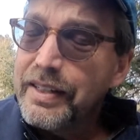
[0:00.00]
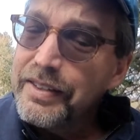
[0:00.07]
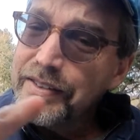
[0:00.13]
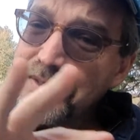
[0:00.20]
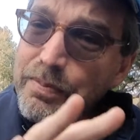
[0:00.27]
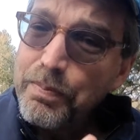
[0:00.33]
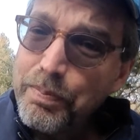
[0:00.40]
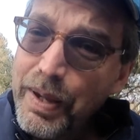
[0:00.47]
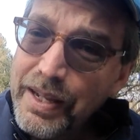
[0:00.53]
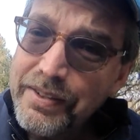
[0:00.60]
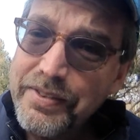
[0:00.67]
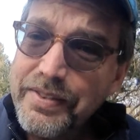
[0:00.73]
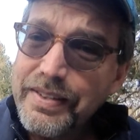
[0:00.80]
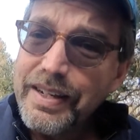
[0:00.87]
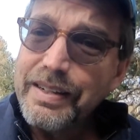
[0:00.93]
is
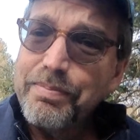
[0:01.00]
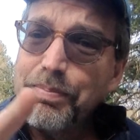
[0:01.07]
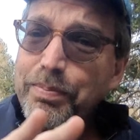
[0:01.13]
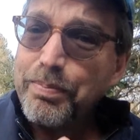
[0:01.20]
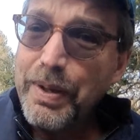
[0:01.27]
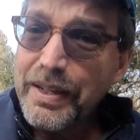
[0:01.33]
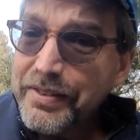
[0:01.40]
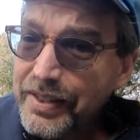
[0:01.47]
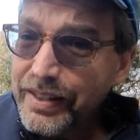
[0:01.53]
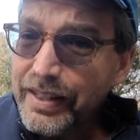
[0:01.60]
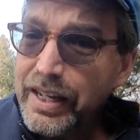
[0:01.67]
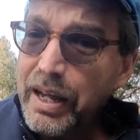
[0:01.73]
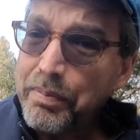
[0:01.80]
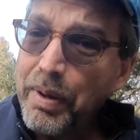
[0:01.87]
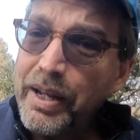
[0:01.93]
based basically
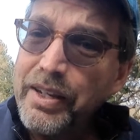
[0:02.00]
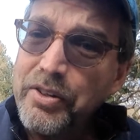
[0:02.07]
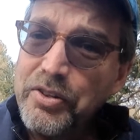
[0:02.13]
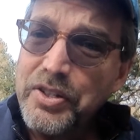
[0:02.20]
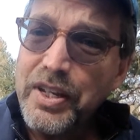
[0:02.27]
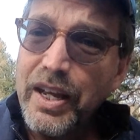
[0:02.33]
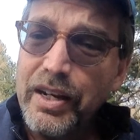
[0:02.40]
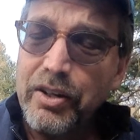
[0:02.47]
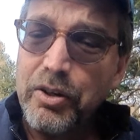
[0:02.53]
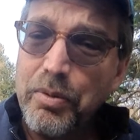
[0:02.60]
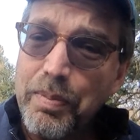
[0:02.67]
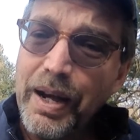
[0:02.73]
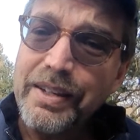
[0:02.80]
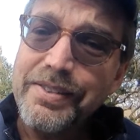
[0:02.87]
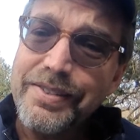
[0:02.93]
on my understanding or
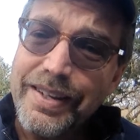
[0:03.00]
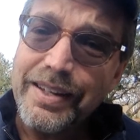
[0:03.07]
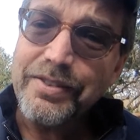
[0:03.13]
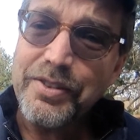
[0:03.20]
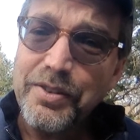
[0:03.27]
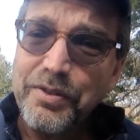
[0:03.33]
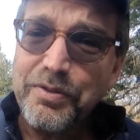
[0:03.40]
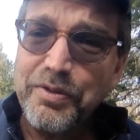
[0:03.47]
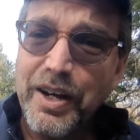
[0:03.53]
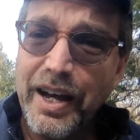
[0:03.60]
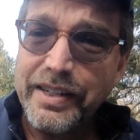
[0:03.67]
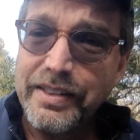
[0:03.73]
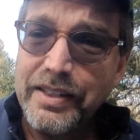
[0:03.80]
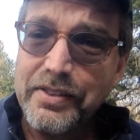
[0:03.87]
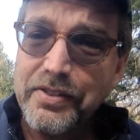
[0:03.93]
my sense of
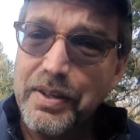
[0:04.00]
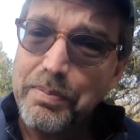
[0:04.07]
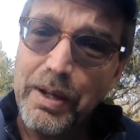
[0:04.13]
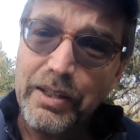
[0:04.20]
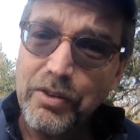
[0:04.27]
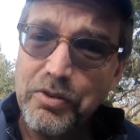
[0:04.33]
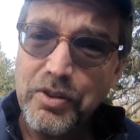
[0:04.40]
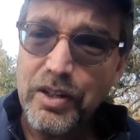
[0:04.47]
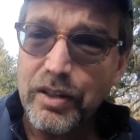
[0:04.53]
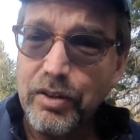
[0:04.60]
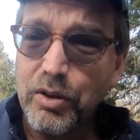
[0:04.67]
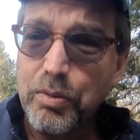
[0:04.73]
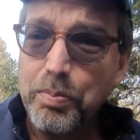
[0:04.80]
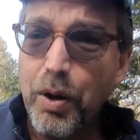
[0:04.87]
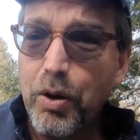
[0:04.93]
kindness. I make those into
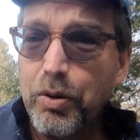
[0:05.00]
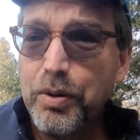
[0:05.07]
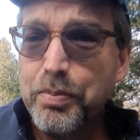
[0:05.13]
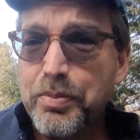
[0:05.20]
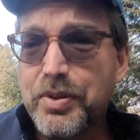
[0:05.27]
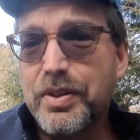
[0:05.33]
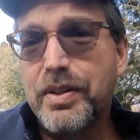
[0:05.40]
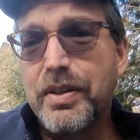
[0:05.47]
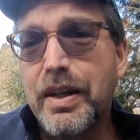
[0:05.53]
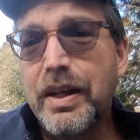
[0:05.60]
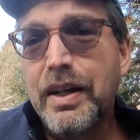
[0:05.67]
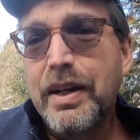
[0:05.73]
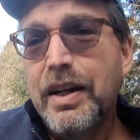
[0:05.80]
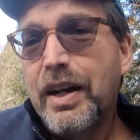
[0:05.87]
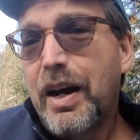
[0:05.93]
little poems, and
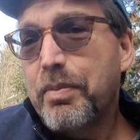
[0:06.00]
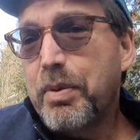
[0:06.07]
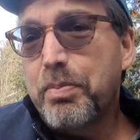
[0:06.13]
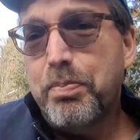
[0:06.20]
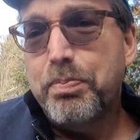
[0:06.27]
I've been